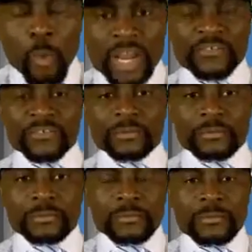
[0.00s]
What
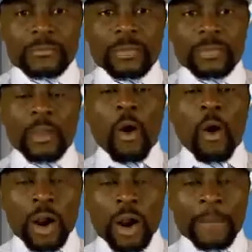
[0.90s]
if
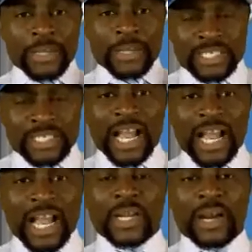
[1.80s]
all
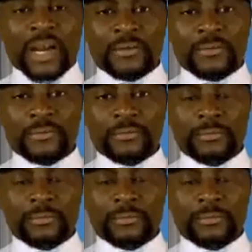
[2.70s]
Ambazonians they come together?